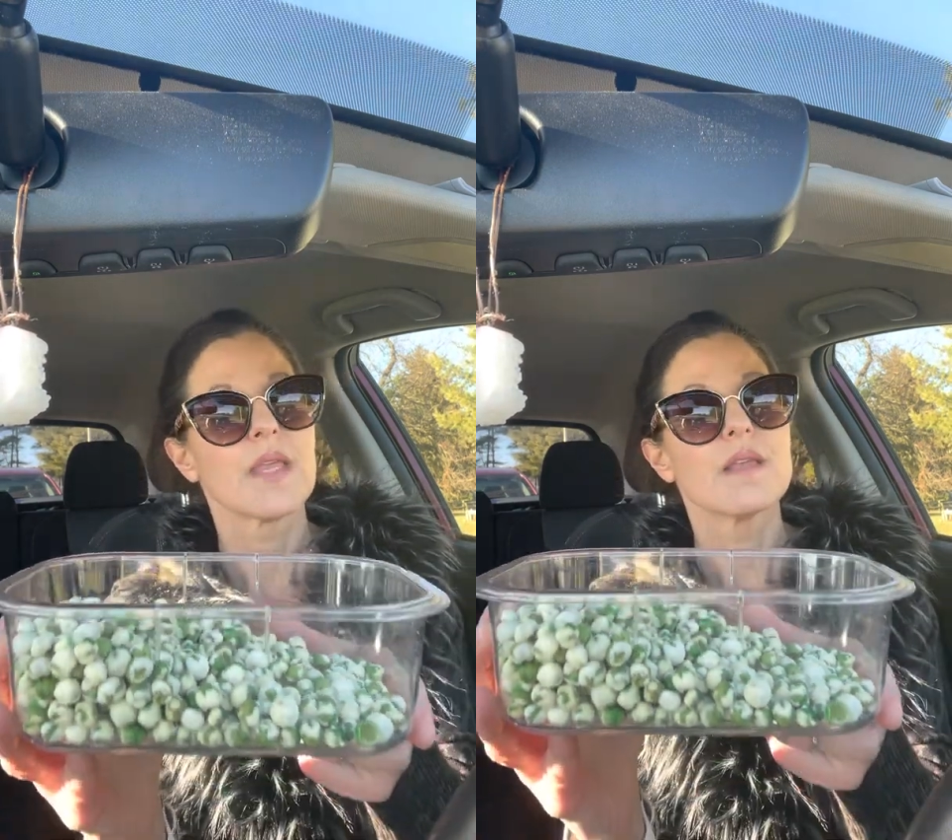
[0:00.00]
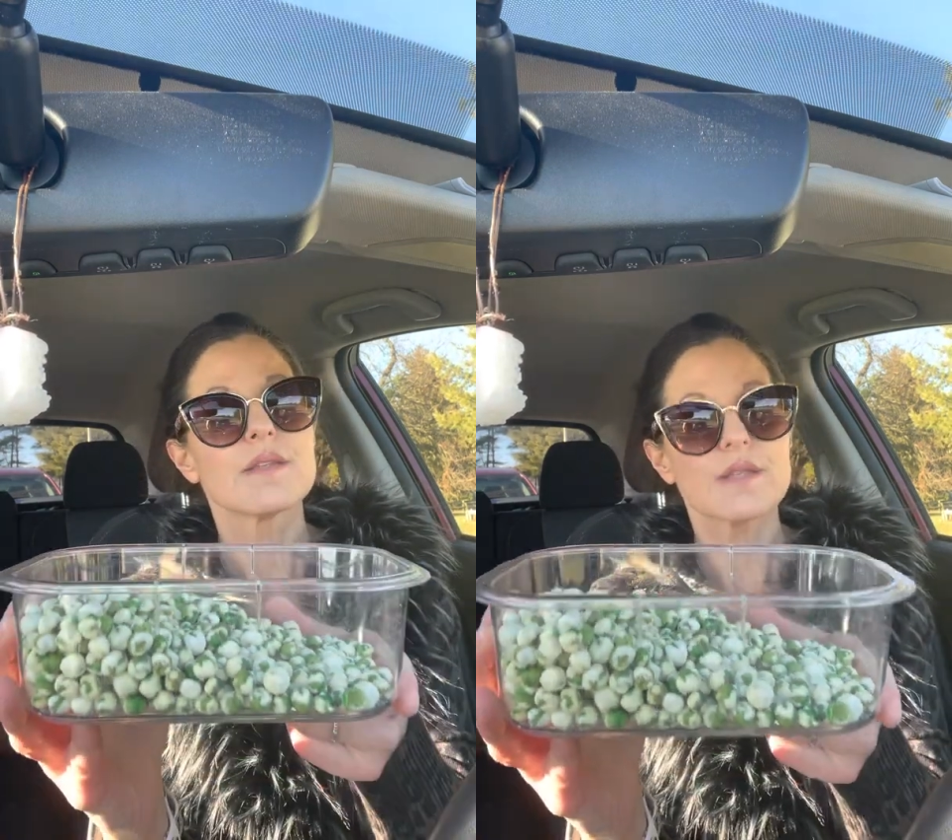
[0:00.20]

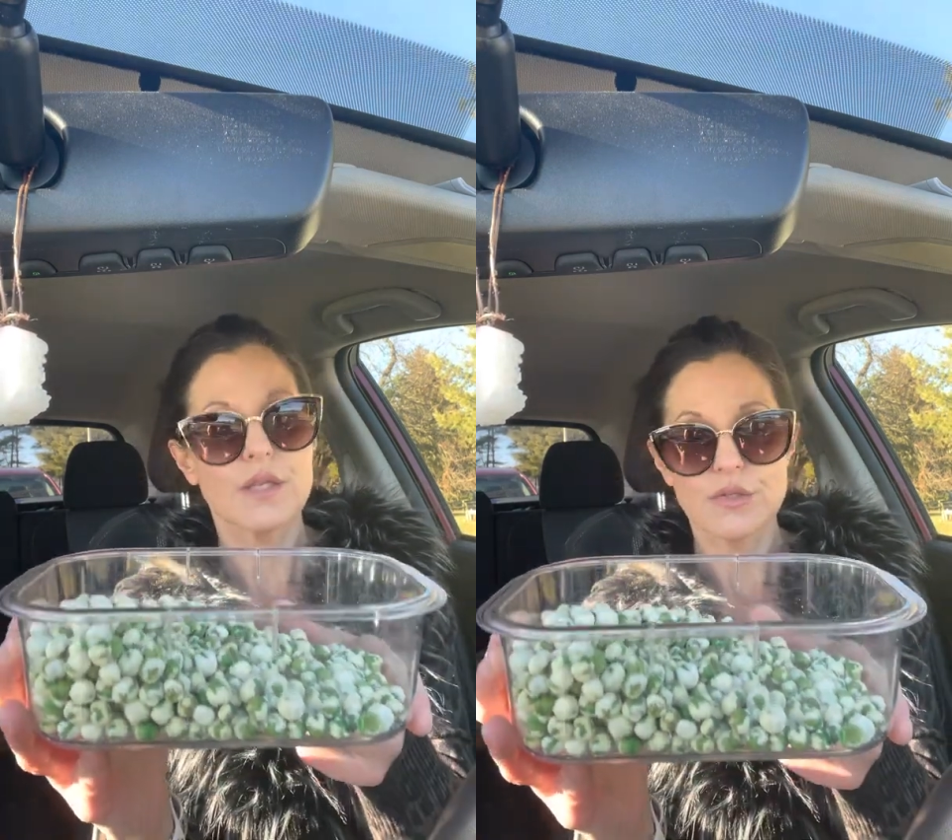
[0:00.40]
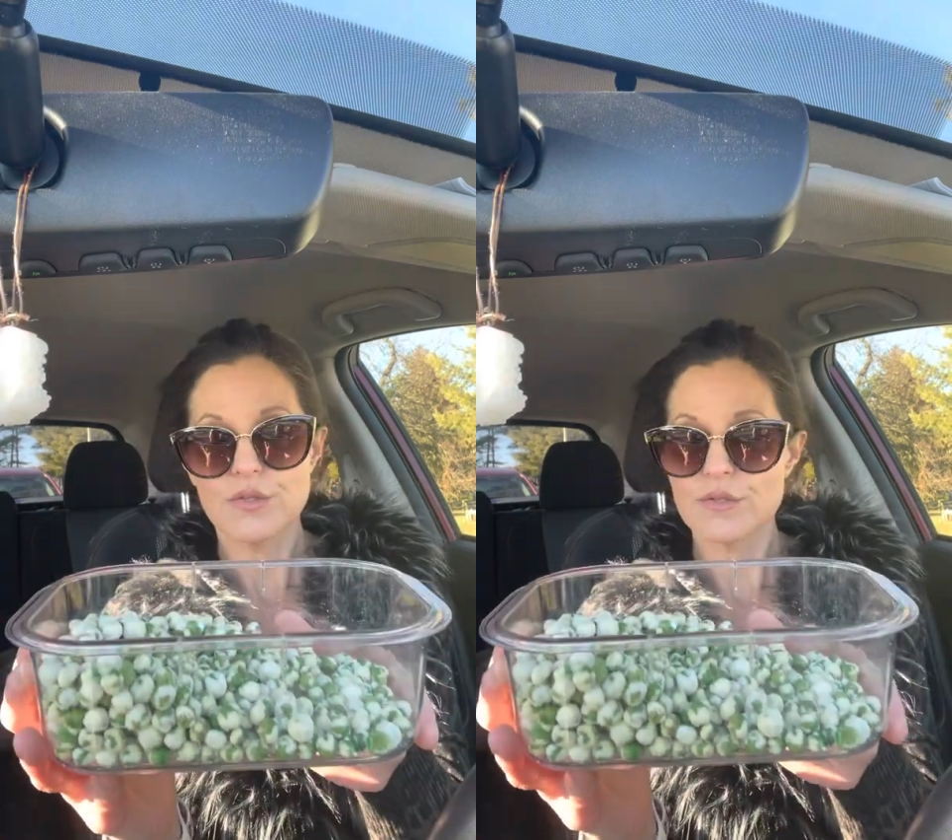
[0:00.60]

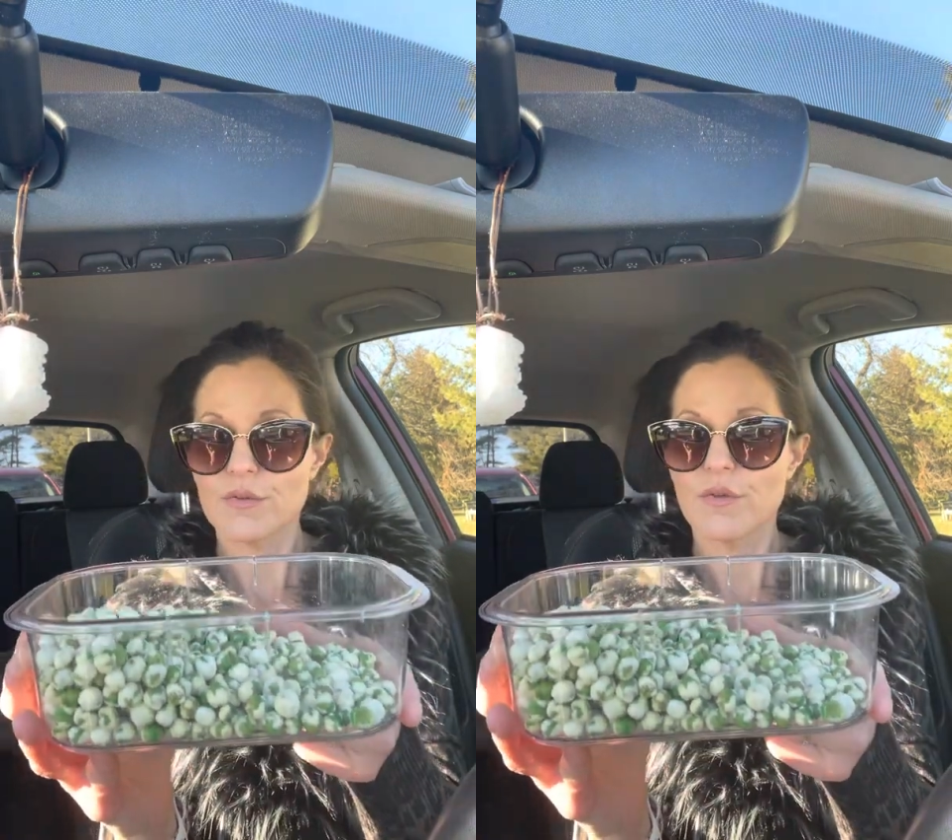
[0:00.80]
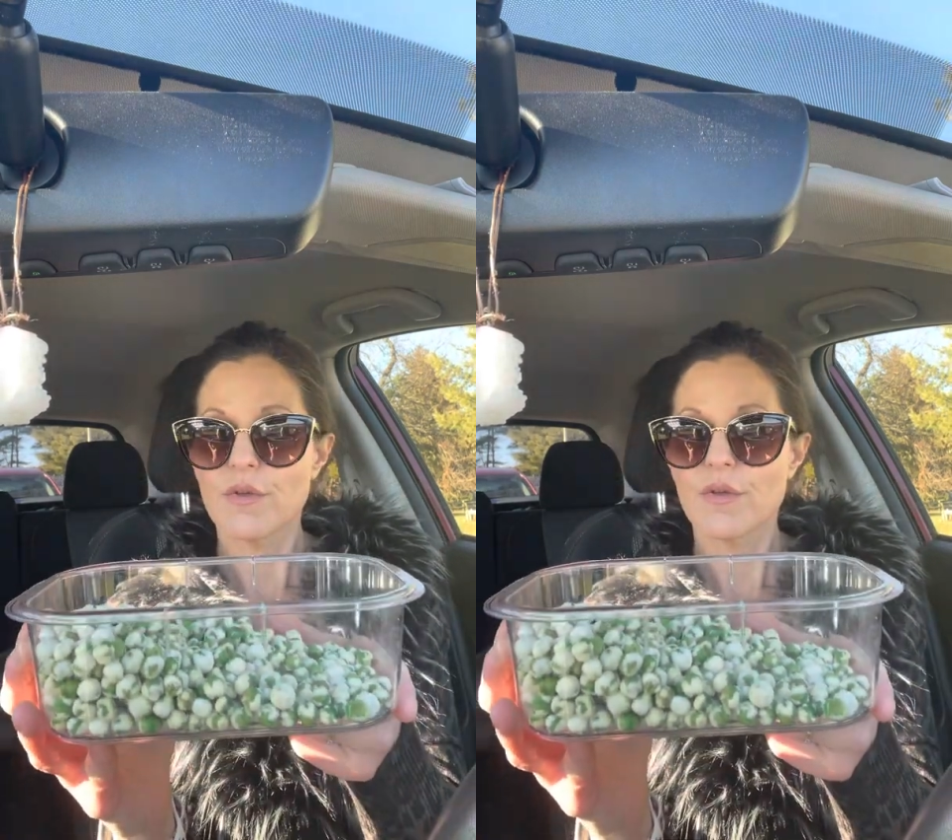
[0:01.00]
since
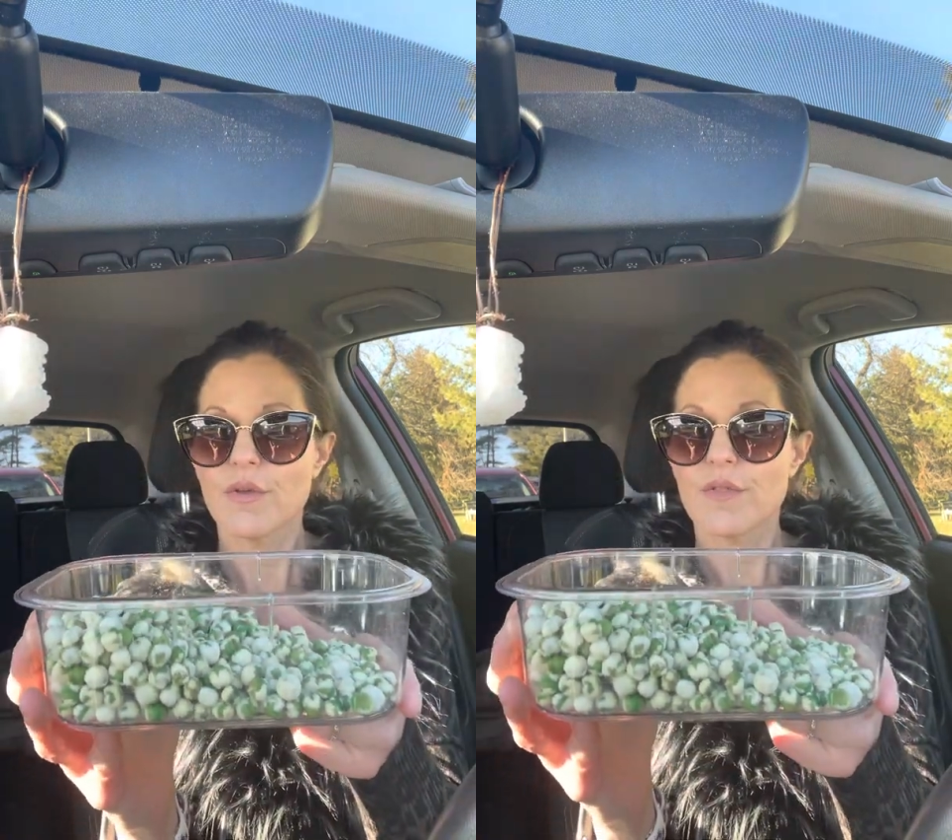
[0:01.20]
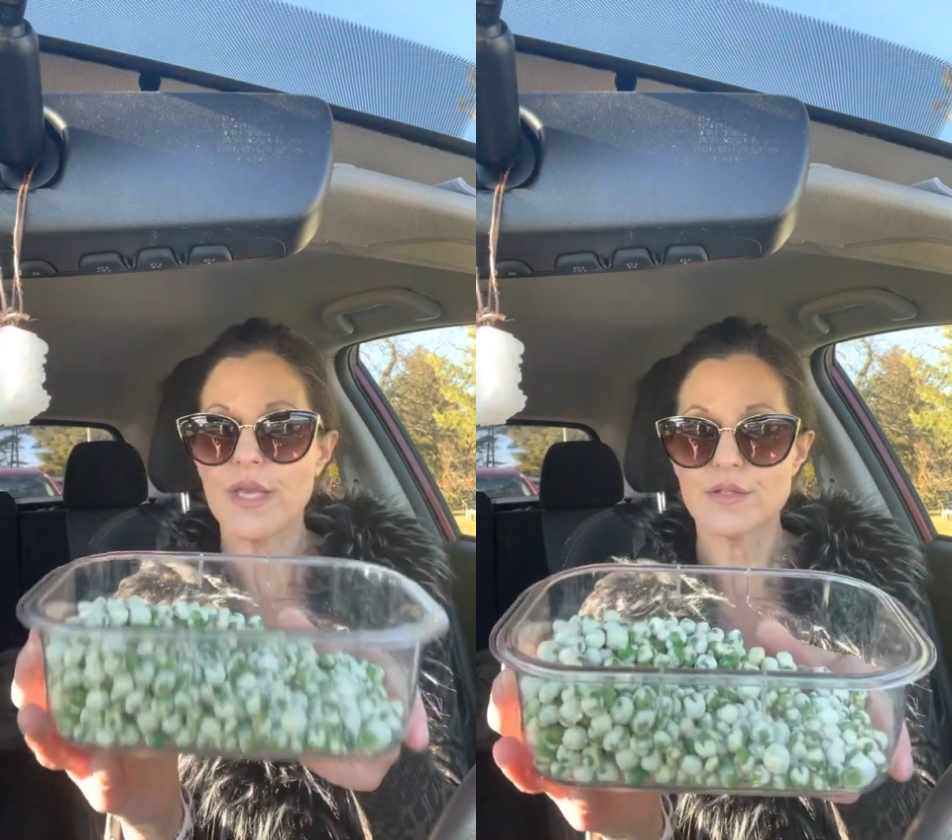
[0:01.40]

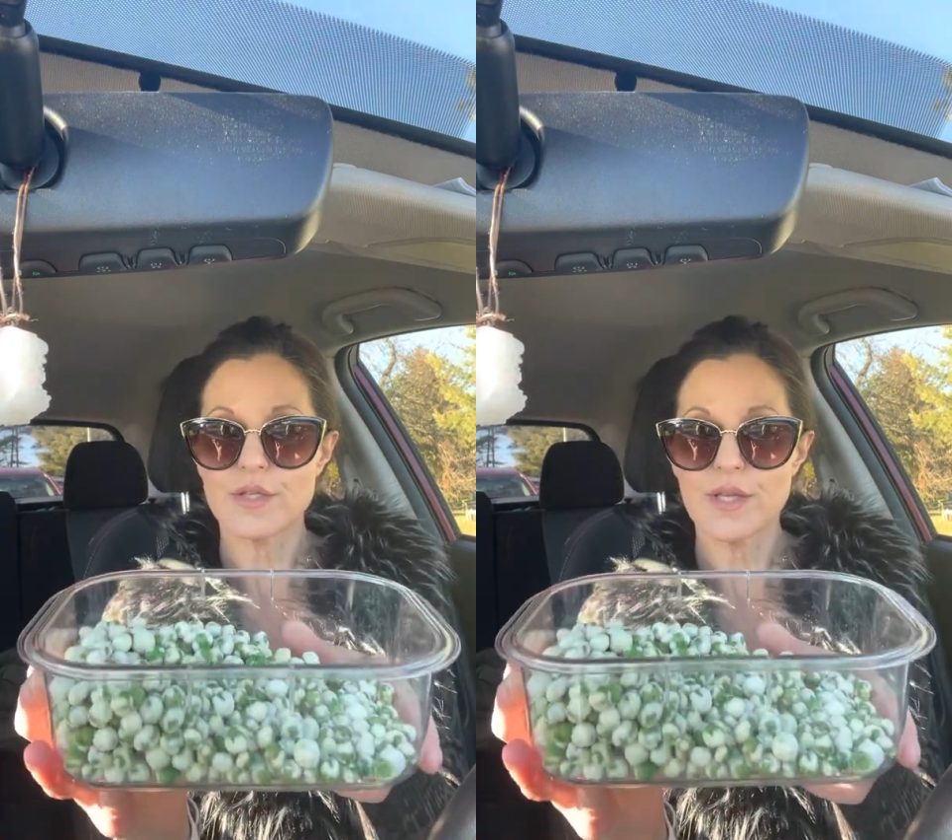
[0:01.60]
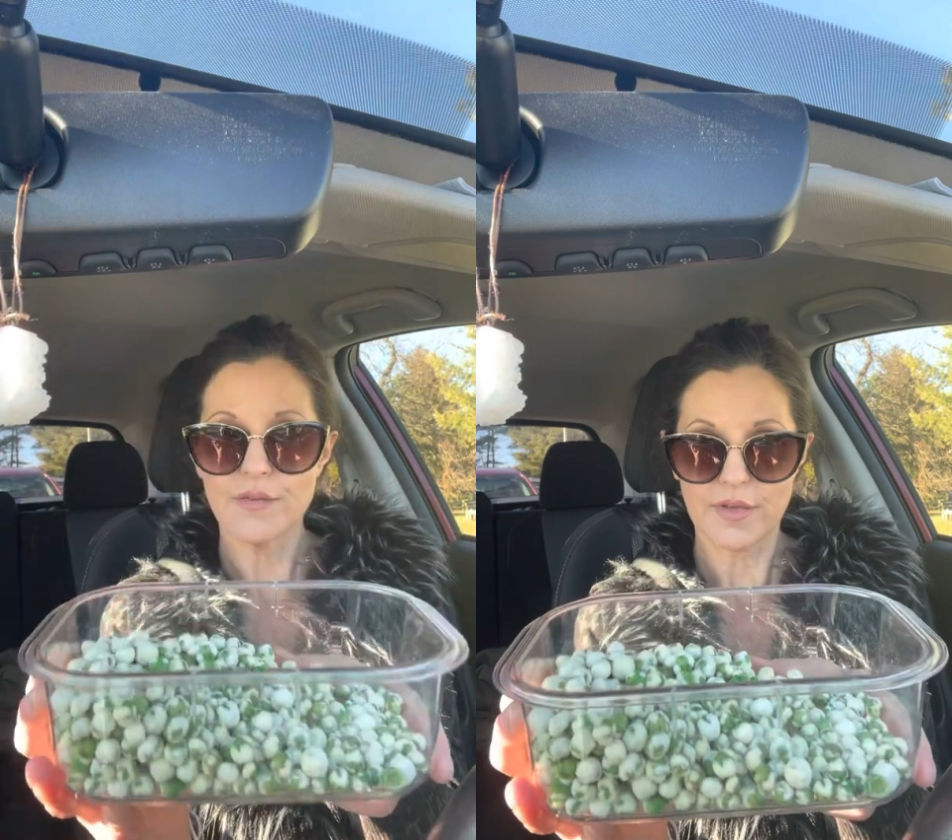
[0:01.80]

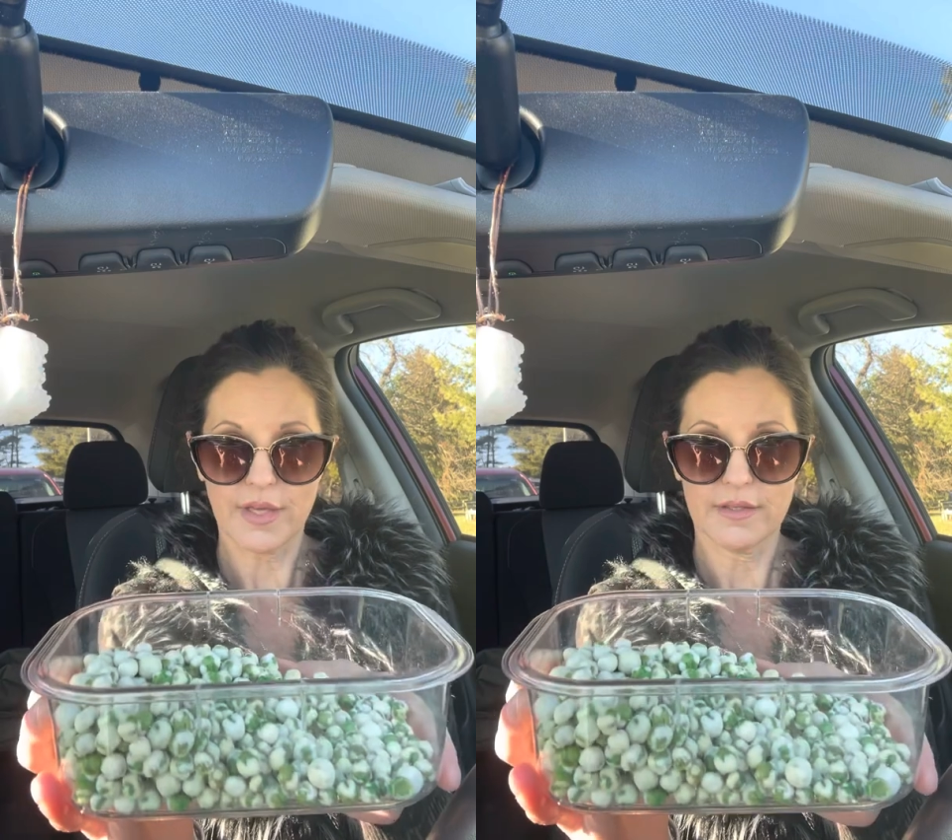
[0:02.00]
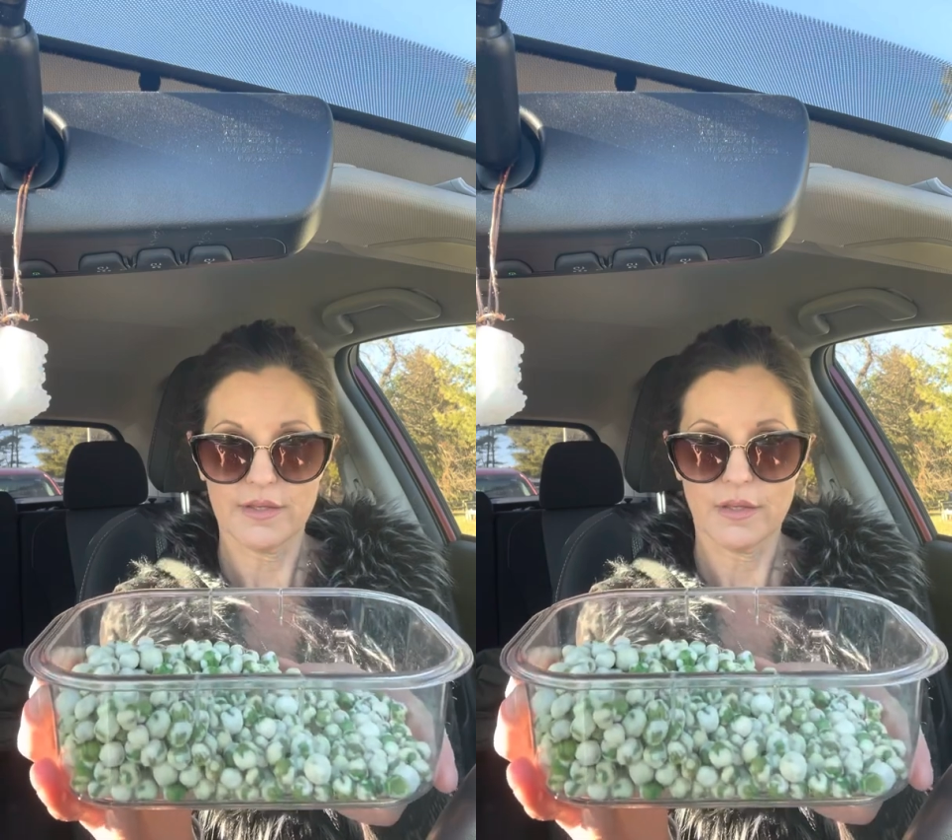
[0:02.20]
Thanksgiving